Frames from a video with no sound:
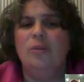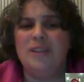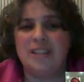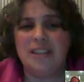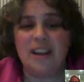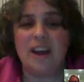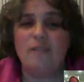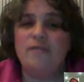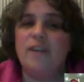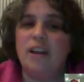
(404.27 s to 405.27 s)
We see
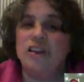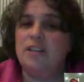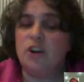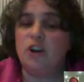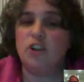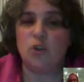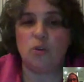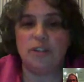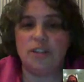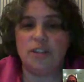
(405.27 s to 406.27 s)
how violence in our
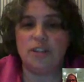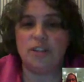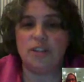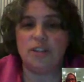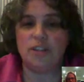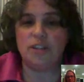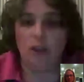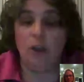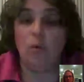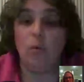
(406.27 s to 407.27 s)
schools is a problem.
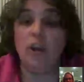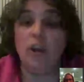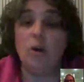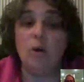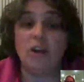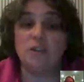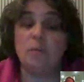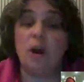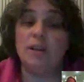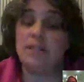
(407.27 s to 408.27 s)
We know
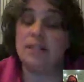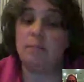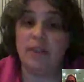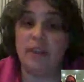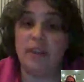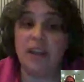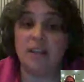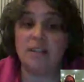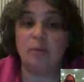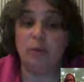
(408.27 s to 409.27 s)
how small and simple
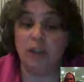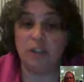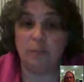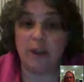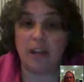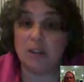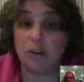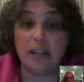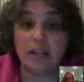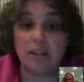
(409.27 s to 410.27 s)
things can bring to
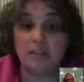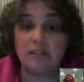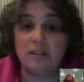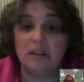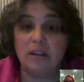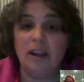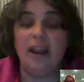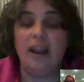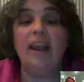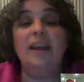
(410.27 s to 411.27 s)
pass great things,
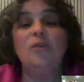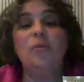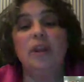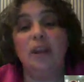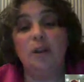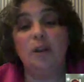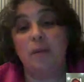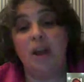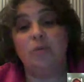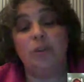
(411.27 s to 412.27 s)
and we can
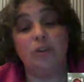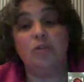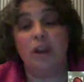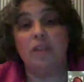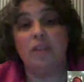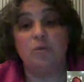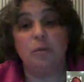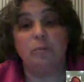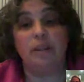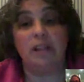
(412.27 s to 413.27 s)
imagine what those great
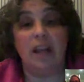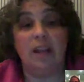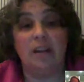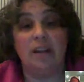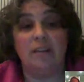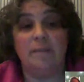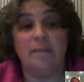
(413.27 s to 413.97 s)
things will be like.